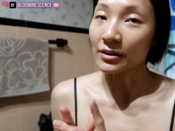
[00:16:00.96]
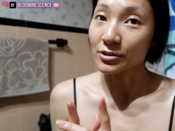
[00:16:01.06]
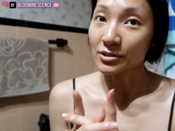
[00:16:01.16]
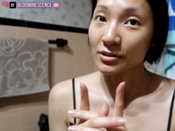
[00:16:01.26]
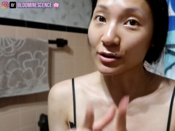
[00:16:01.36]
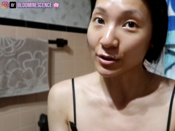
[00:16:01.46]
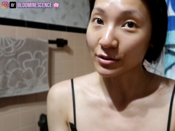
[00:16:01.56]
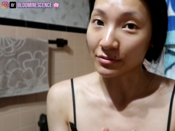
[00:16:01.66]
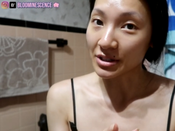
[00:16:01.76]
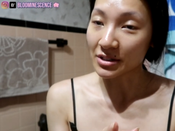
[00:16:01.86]
I just
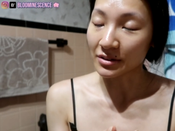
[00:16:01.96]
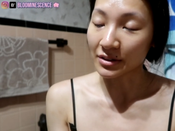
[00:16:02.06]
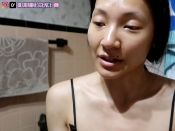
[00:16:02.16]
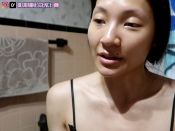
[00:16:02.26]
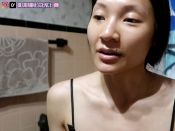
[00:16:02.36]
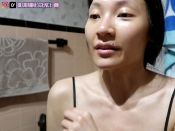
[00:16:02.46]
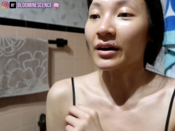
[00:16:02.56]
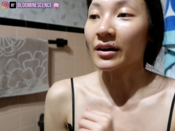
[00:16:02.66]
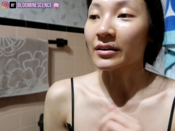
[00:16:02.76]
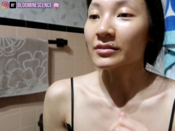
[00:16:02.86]
learned recently
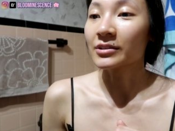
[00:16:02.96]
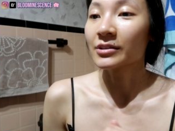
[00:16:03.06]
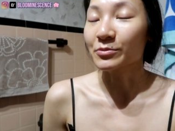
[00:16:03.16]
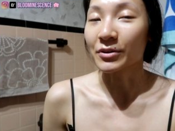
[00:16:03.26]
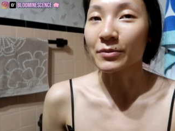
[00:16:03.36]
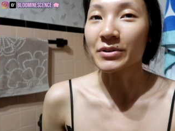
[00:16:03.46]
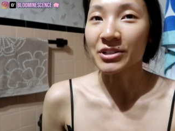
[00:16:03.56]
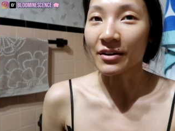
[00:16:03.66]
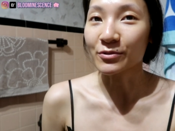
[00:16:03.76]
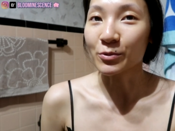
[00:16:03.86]
that pretty much
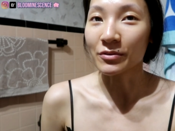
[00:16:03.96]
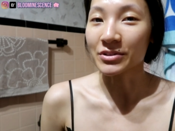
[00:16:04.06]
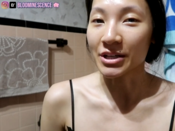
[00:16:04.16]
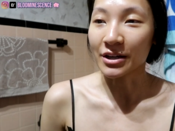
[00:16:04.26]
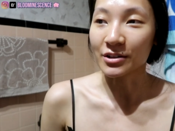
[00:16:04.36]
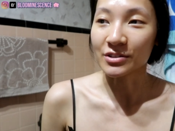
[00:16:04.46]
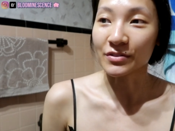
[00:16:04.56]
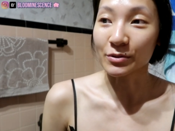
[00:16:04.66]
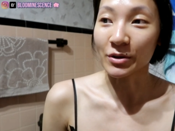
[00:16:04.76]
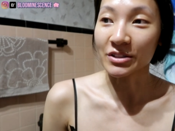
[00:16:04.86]
have to wear retainers
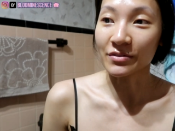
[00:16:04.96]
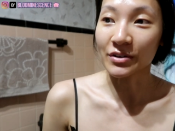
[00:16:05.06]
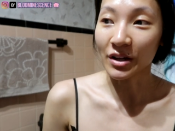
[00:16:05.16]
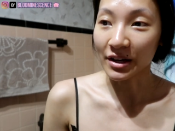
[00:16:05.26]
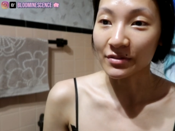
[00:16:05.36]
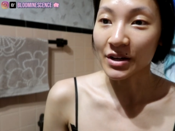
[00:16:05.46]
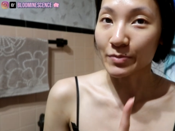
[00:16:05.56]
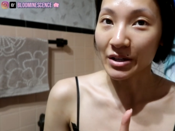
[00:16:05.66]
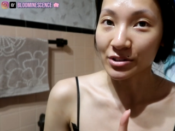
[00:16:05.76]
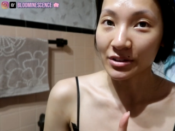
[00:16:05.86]
for the rest of your life,
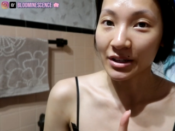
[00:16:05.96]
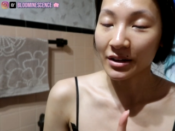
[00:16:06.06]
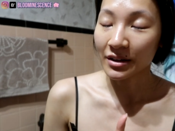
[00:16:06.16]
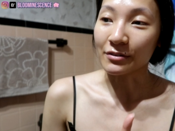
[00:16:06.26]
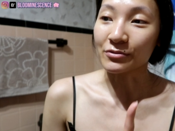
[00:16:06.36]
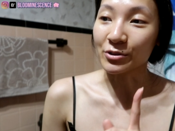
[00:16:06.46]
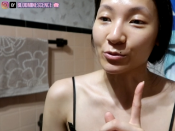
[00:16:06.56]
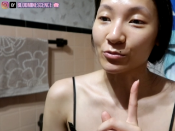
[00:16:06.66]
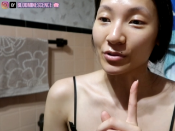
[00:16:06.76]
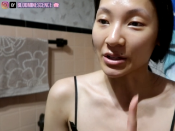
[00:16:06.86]
especially if
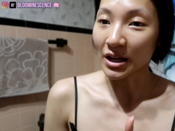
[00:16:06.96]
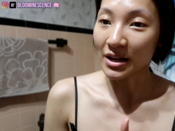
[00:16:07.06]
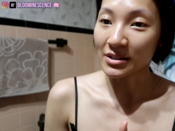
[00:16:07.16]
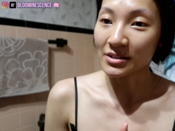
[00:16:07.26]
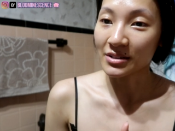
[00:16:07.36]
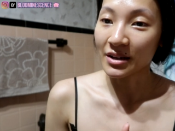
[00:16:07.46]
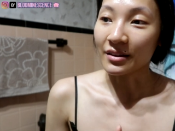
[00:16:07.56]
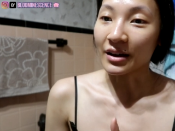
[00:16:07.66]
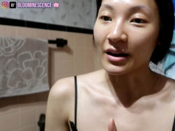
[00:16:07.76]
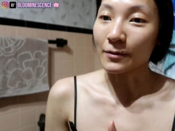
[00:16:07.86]
you realize
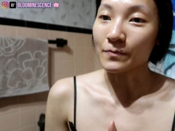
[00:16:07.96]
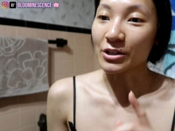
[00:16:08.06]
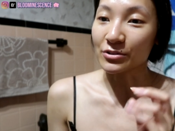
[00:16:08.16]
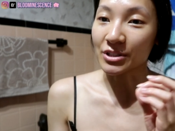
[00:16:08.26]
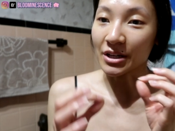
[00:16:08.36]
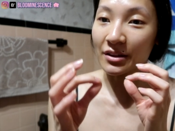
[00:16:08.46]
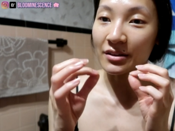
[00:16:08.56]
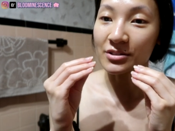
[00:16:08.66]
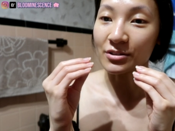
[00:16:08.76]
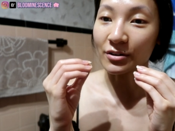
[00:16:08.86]
that your
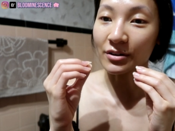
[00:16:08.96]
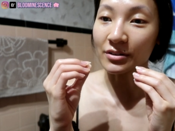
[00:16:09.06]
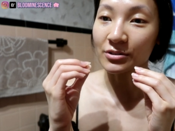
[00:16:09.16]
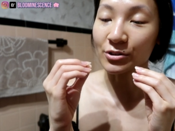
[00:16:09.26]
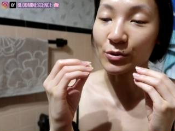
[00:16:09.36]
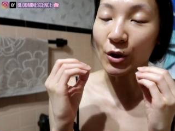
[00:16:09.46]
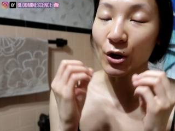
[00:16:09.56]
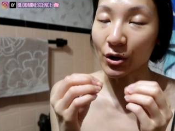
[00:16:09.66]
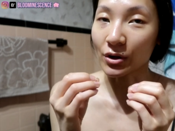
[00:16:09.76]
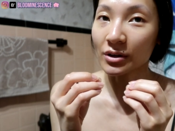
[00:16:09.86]
teeth start to
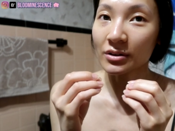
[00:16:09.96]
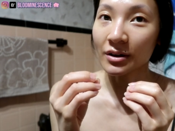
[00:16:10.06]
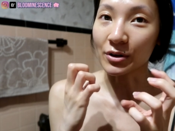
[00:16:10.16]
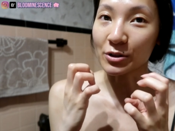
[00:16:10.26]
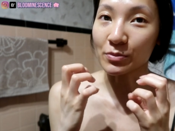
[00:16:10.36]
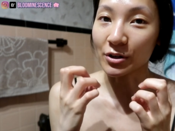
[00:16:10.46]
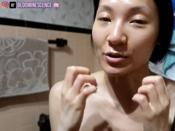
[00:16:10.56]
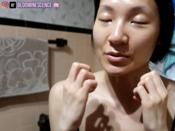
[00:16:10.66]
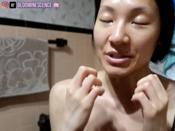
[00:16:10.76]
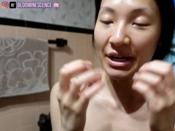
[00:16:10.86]
hurt when you put
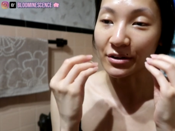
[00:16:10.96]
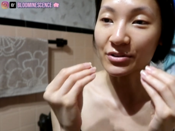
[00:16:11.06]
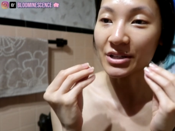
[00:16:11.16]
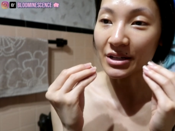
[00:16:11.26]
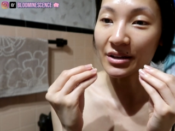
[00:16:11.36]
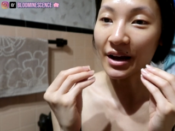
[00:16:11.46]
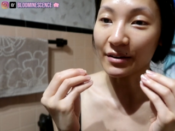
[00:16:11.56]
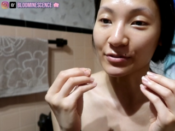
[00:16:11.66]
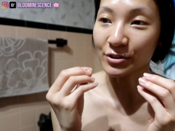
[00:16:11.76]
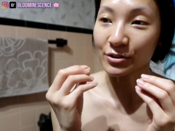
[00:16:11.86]
your retainers in
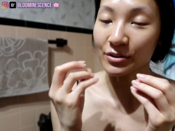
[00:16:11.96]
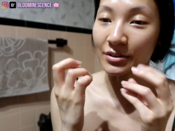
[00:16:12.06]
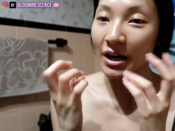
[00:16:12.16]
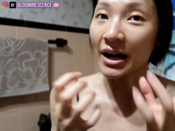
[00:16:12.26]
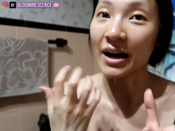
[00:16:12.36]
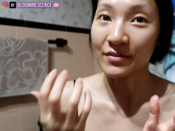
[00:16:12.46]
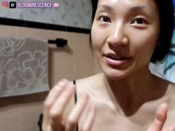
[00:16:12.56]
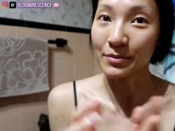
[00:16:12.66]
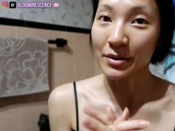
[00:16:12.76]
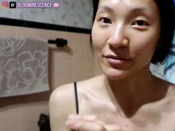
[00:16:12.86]
after not
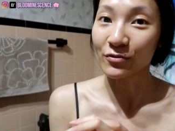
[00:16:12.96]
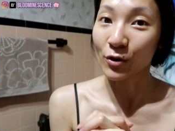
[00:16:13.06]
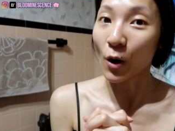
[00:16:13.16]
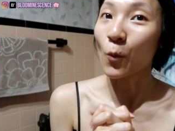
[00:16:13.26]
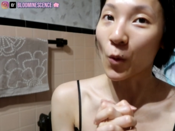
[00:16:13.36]
having them in for a